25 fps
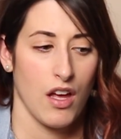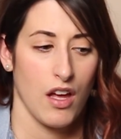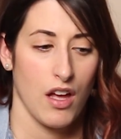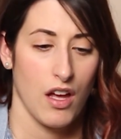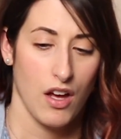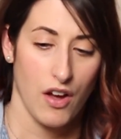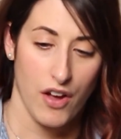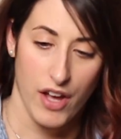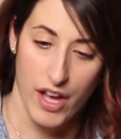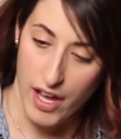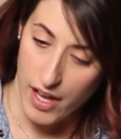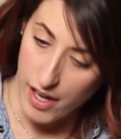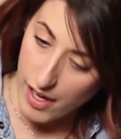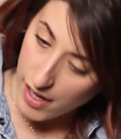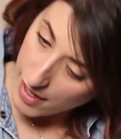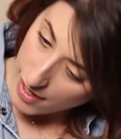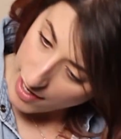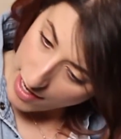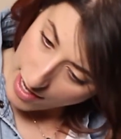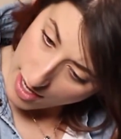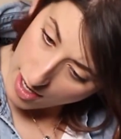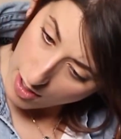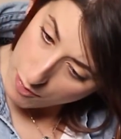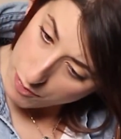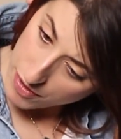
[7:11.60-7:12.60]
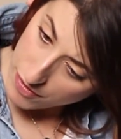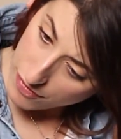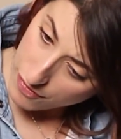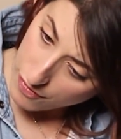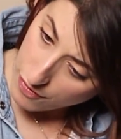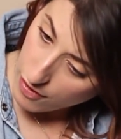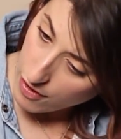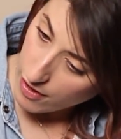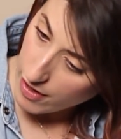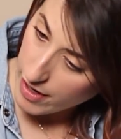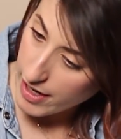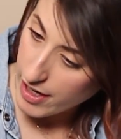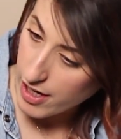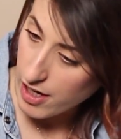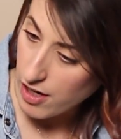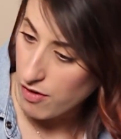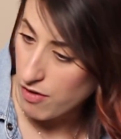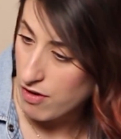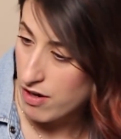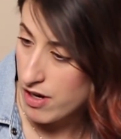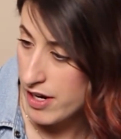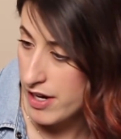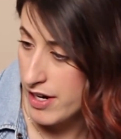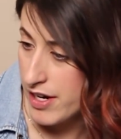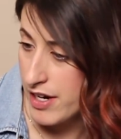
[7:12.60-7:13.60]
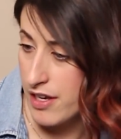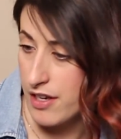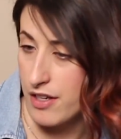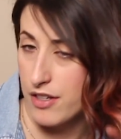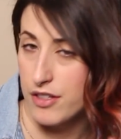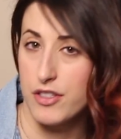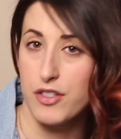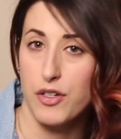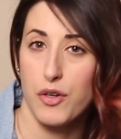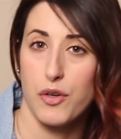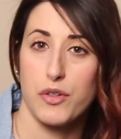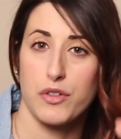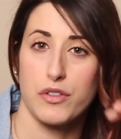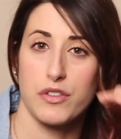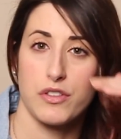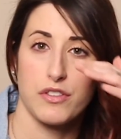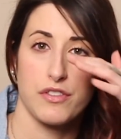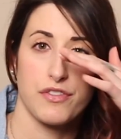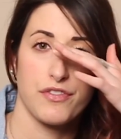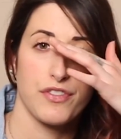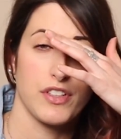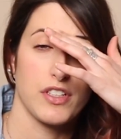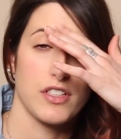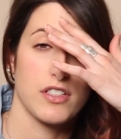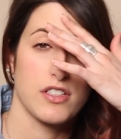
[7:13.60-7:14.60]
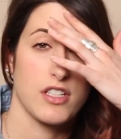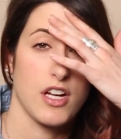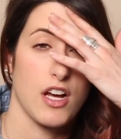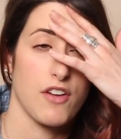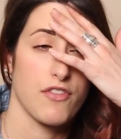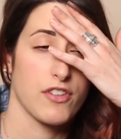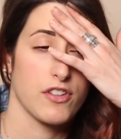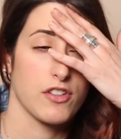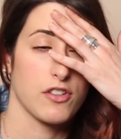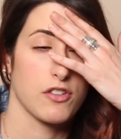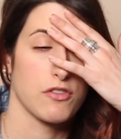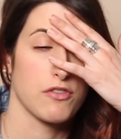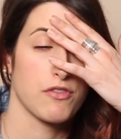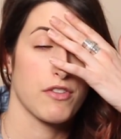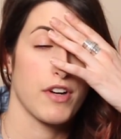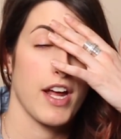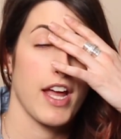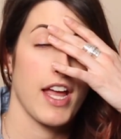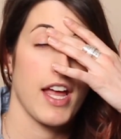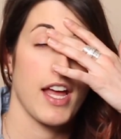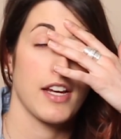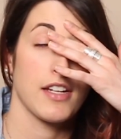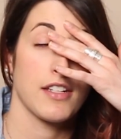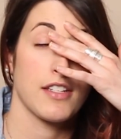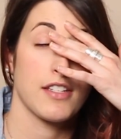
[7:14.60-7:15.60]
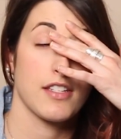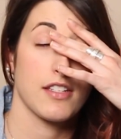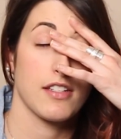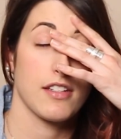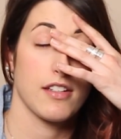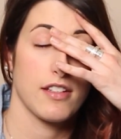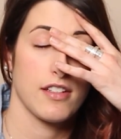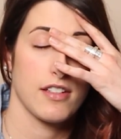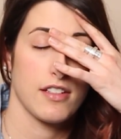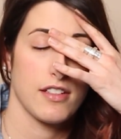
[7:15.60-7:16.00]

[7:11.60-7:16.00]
Okay, now before I go on a total philosophical rant,